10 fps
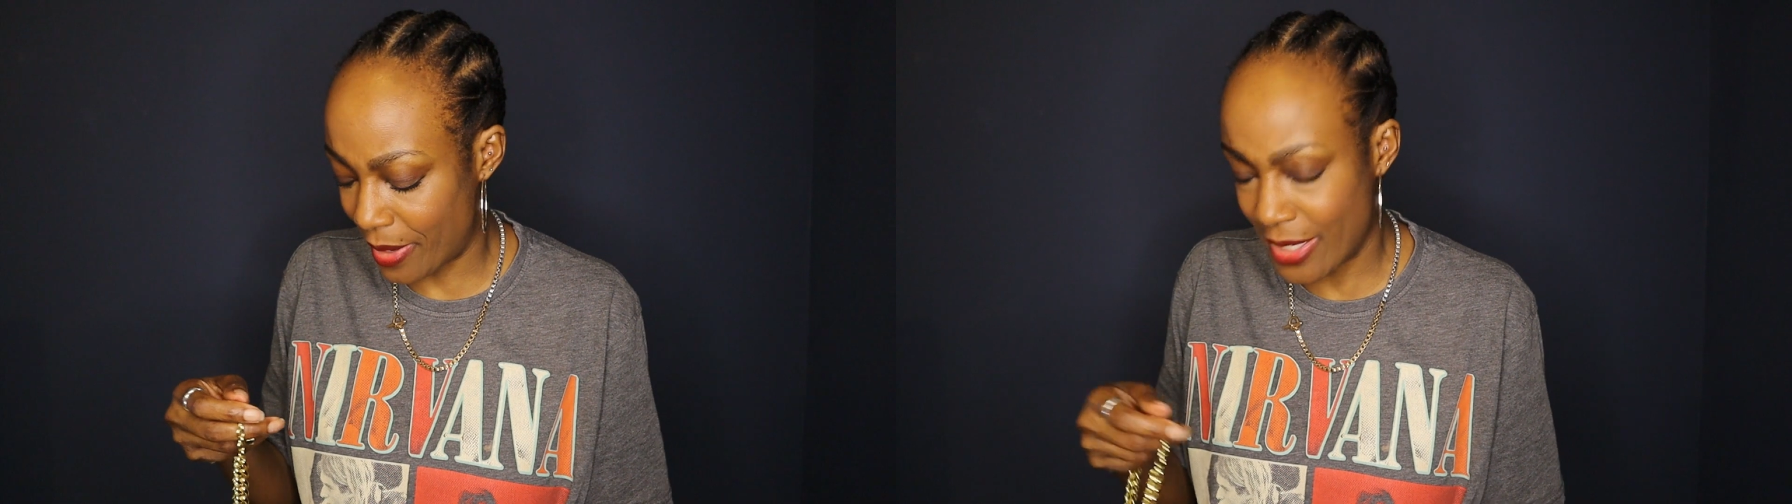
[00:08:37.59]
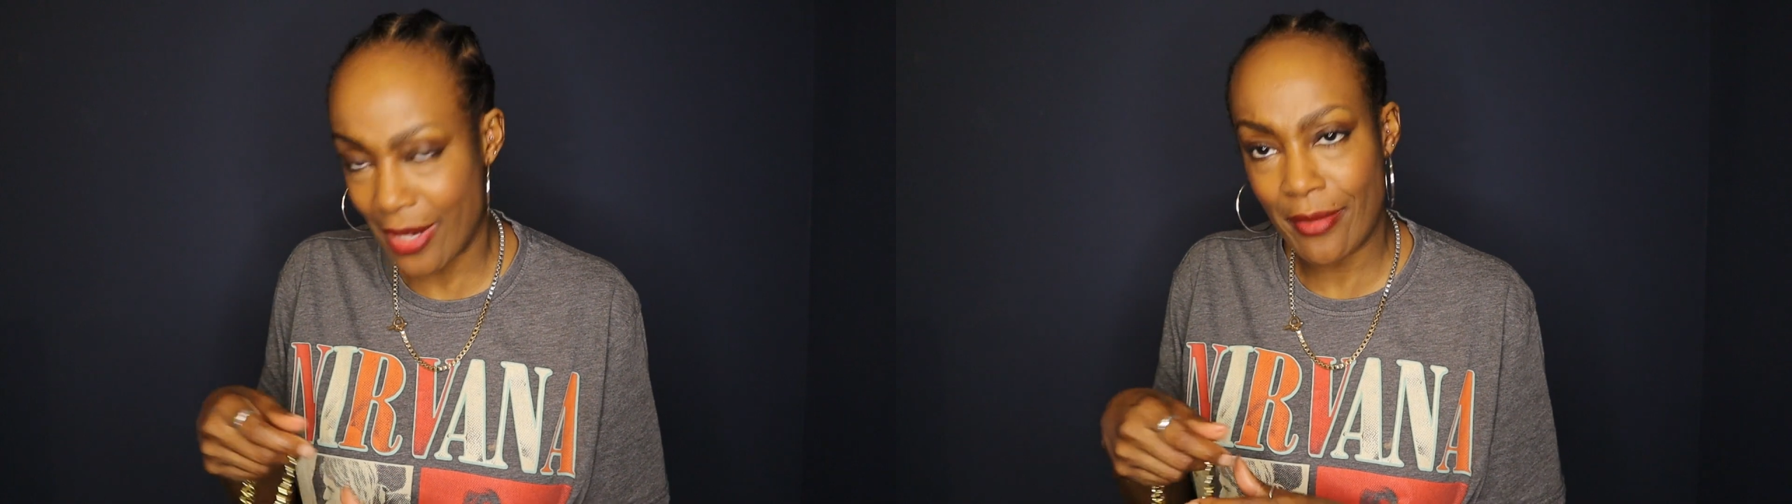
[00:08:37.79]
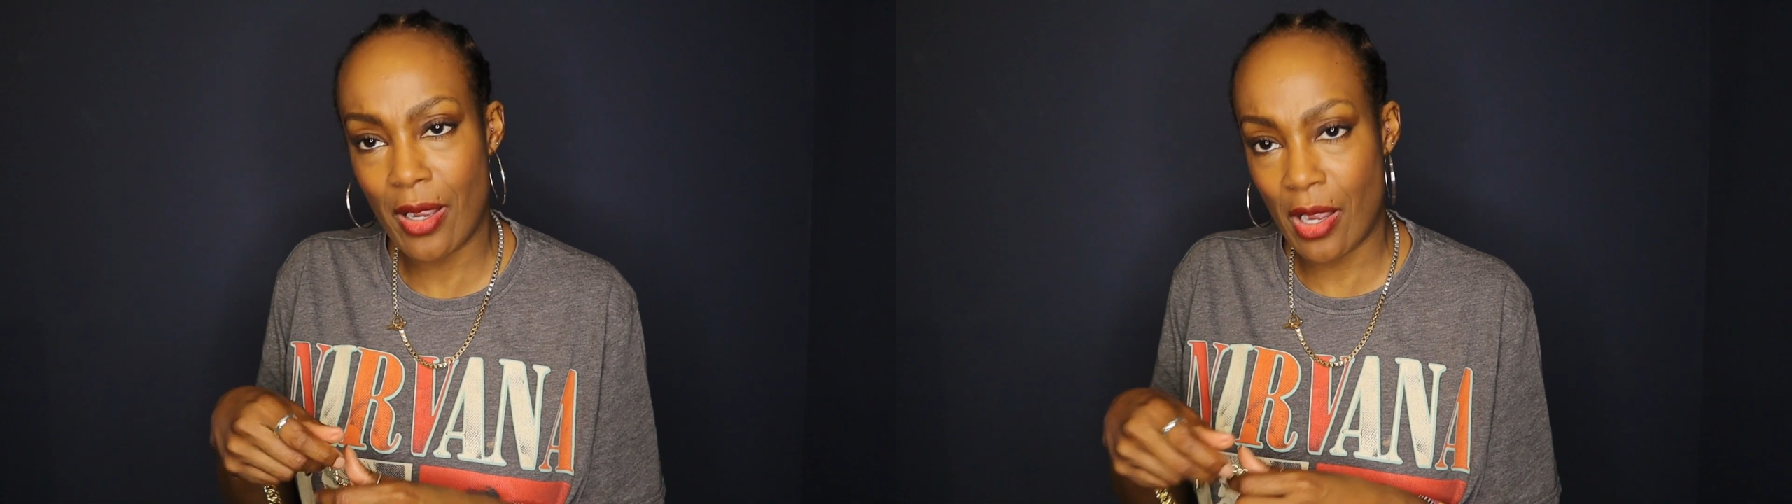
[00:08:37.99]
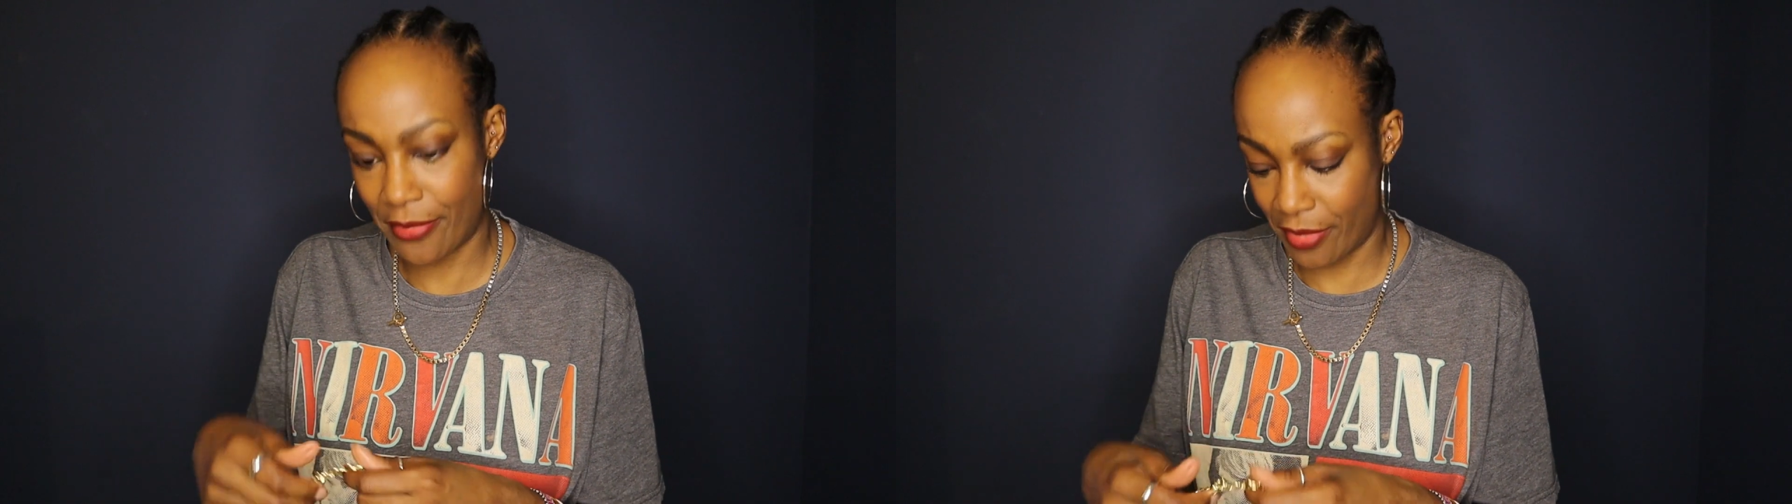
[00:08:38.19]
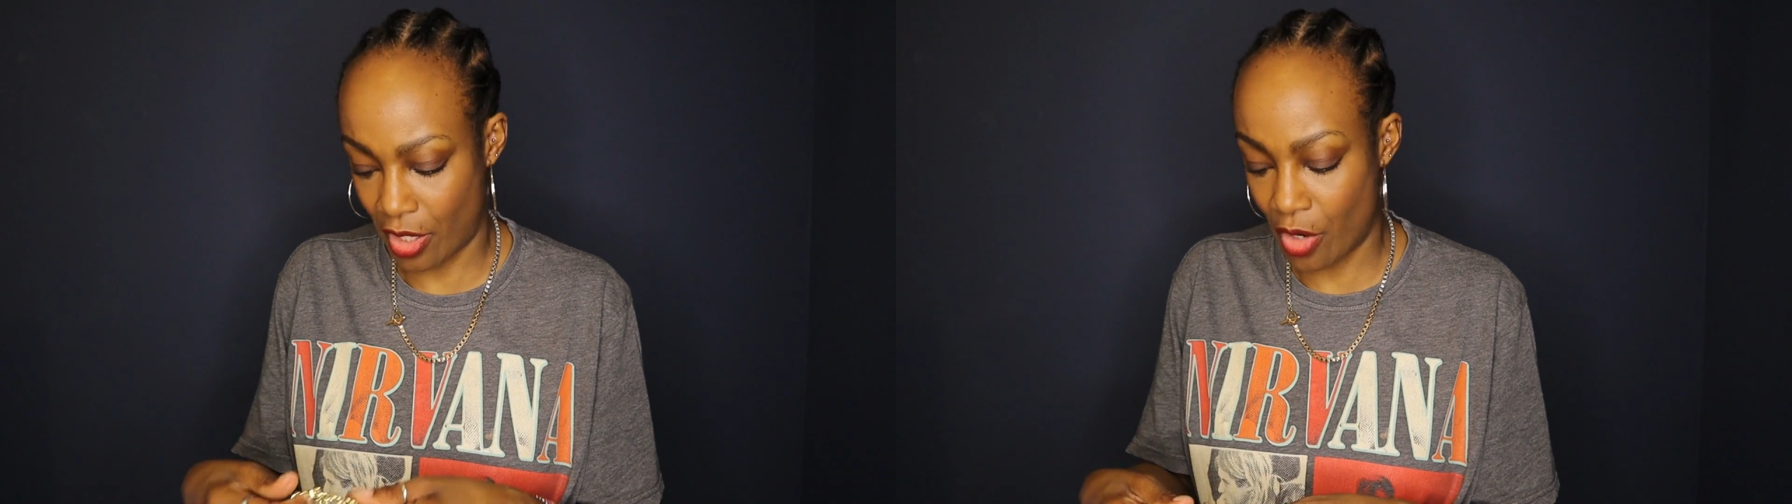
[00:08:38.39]
about a year and a
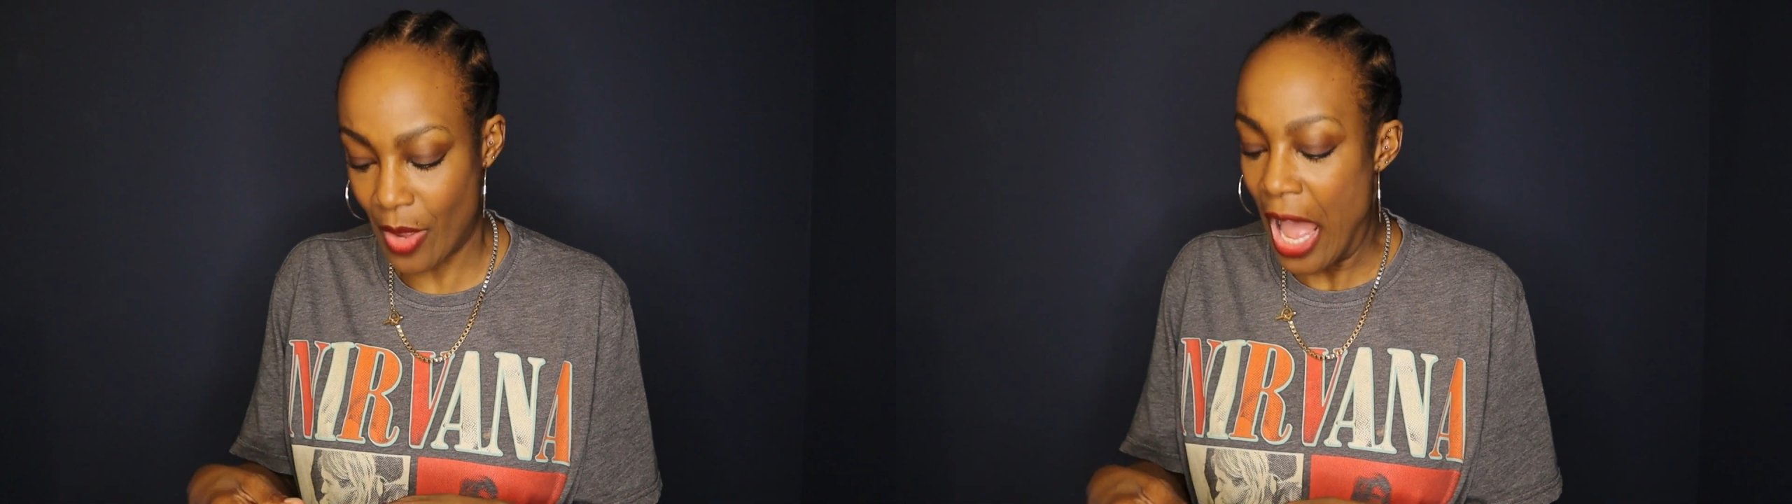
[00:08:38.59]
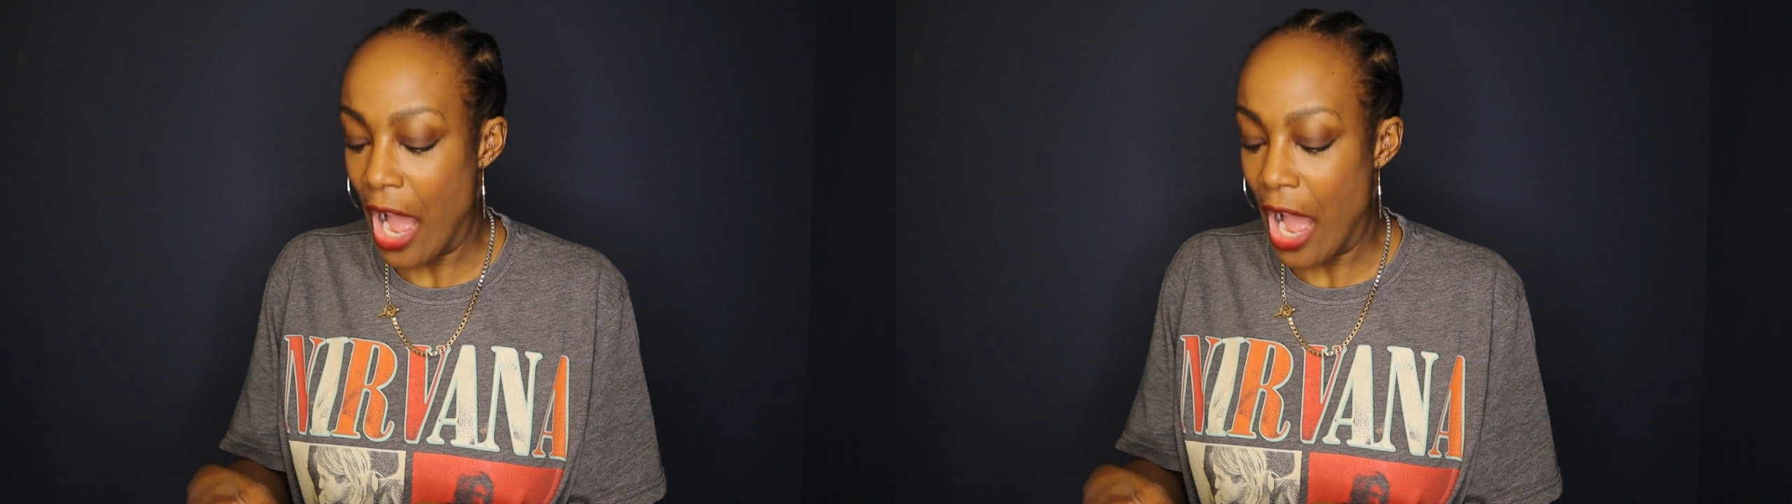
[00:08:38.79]
half ago.